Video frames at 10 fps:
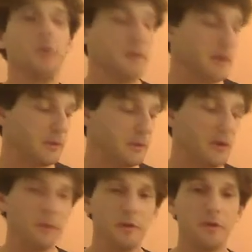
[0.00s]
Now we
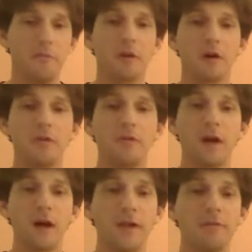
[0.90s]
come into bar
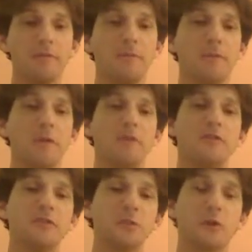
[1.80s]
5, and
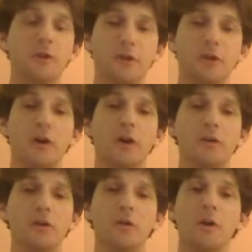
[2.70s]
this is where guitar
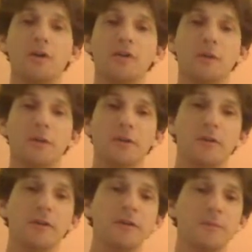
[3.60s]
2 also
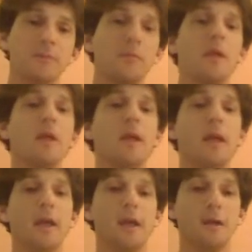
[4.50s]
enters.
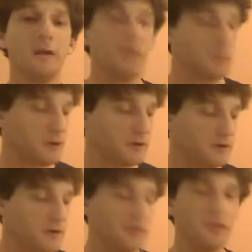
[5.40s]
And our
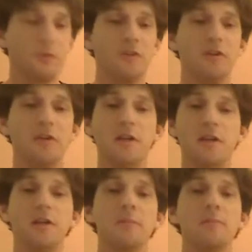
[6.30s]
first note is a
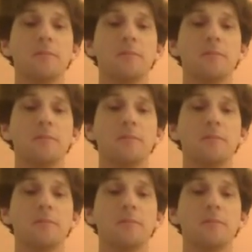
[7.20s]
D,